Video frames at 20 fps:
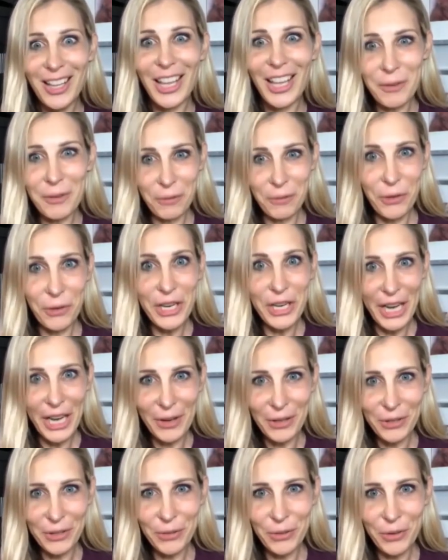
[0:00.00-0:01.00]
like,
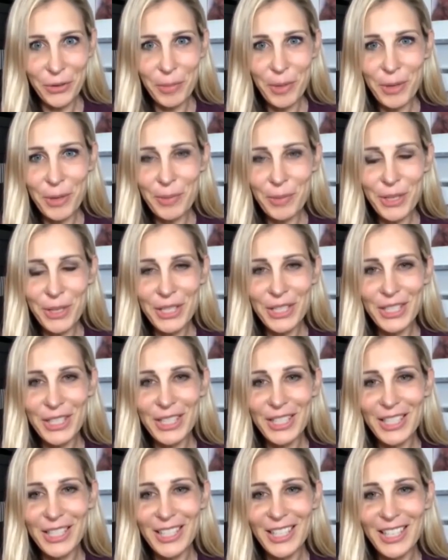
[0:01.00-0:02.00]
freakouts for me,
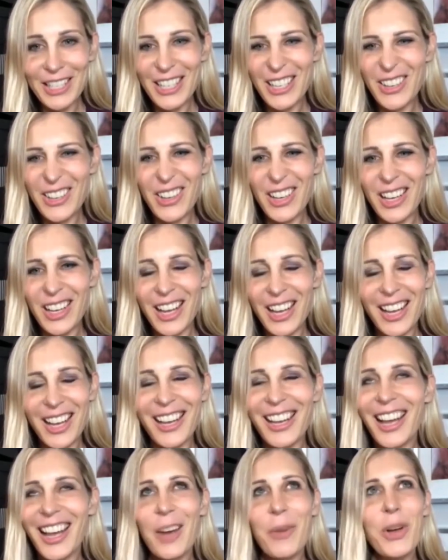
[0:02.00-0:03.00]
because,
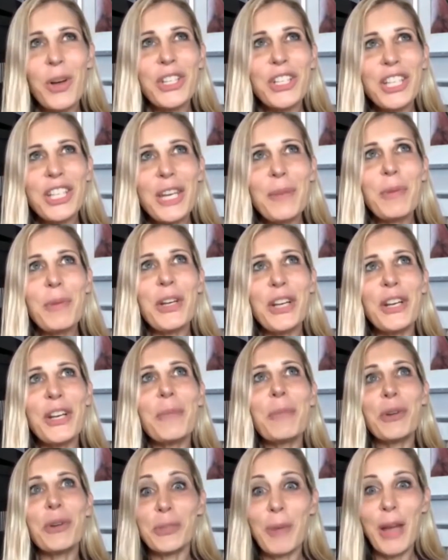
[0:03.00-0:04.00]
I wasn't keeping it
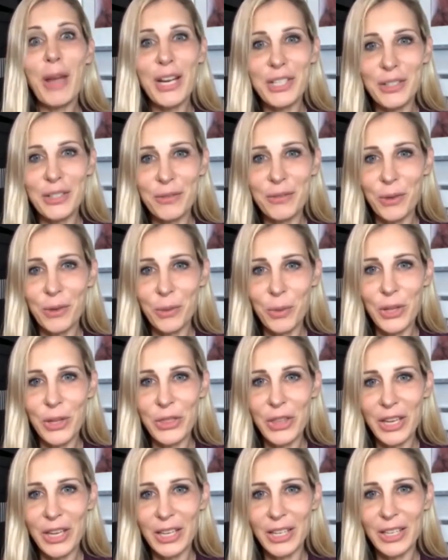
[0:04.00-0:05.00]
in perspective, for one
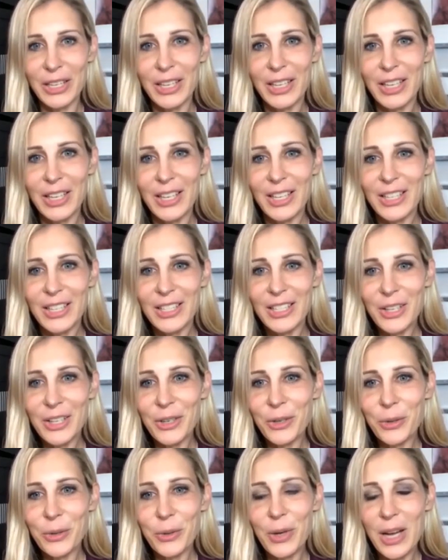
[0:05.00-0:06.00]
thing.
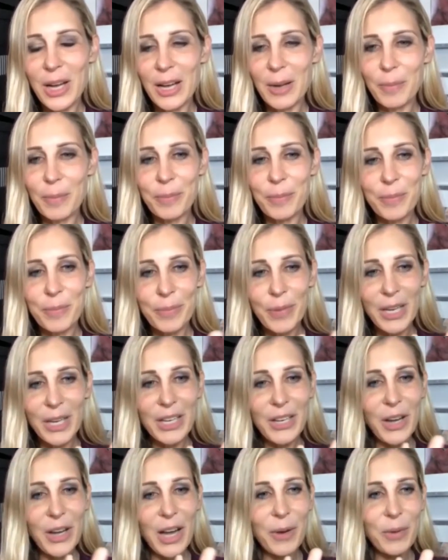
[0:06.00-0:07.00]
So, but,
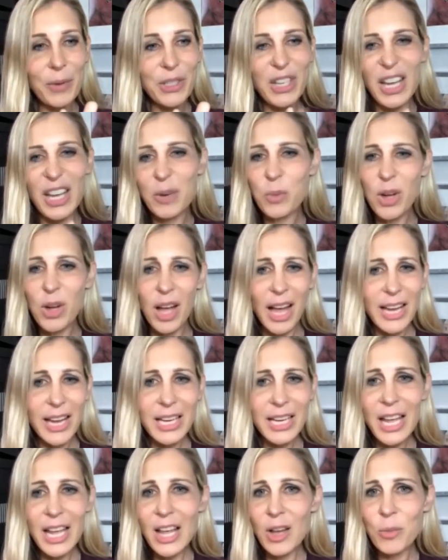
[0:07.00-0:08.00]
I was like, well, I
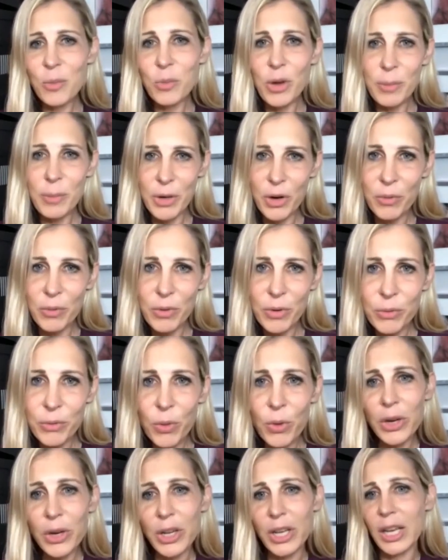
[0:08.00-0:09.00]
can help women over
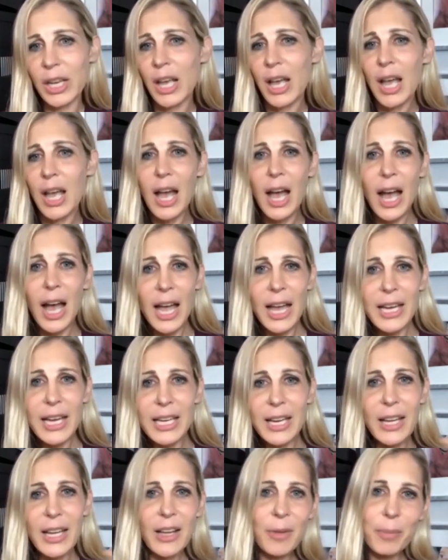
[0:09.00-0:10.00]
40. I
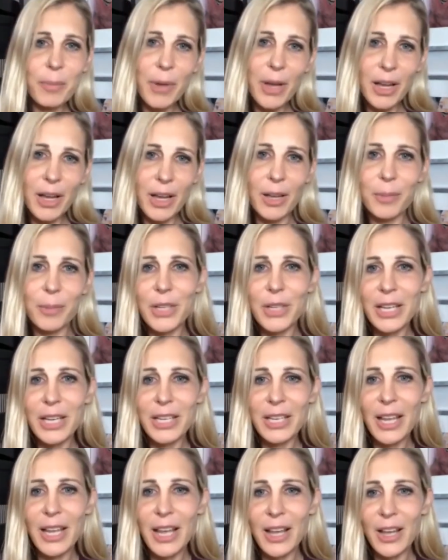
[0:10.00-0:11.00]
can help moms. I
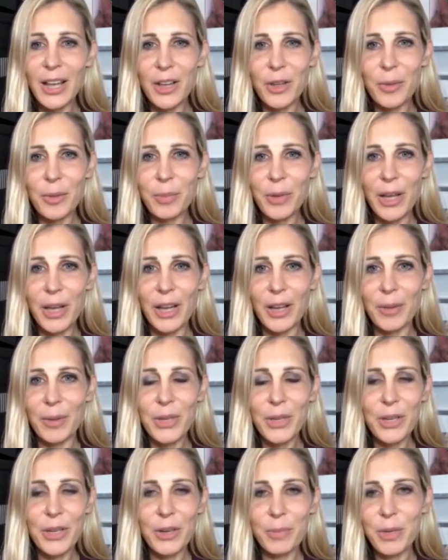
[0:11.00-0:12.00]
can help,
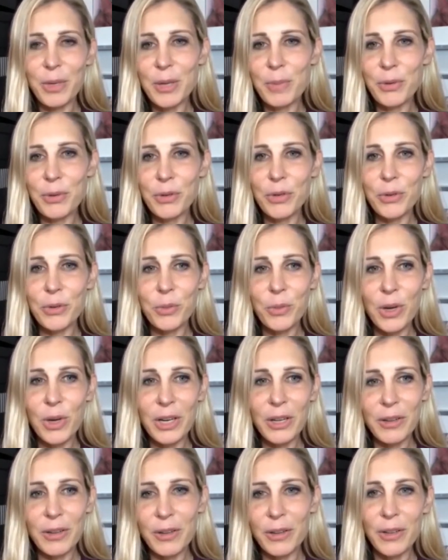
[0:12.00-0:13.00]
people who
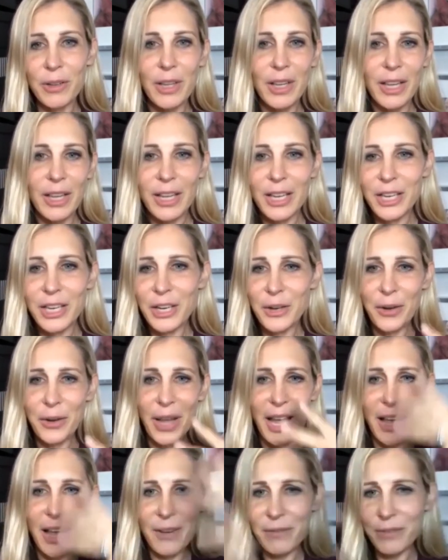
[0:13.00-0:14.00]
want to,
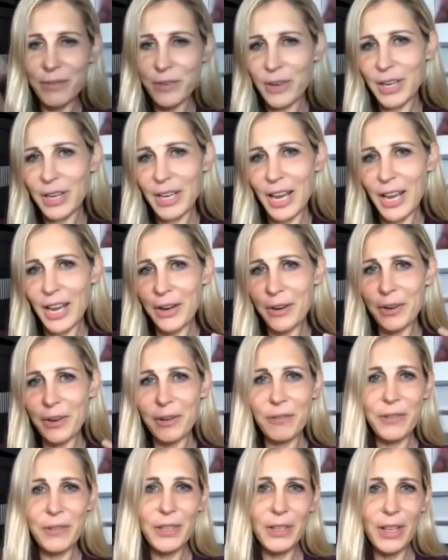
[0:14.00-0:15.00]
have great hair
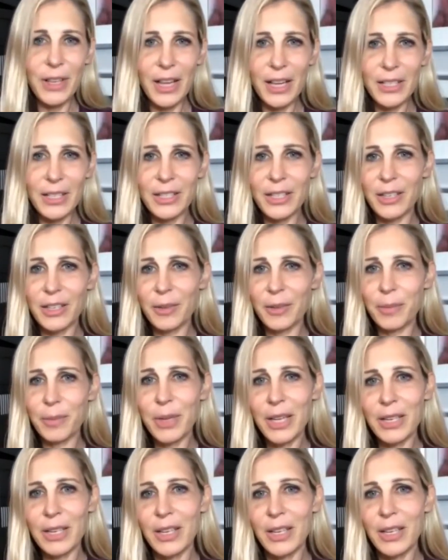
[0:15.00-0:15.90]
and feel awesome.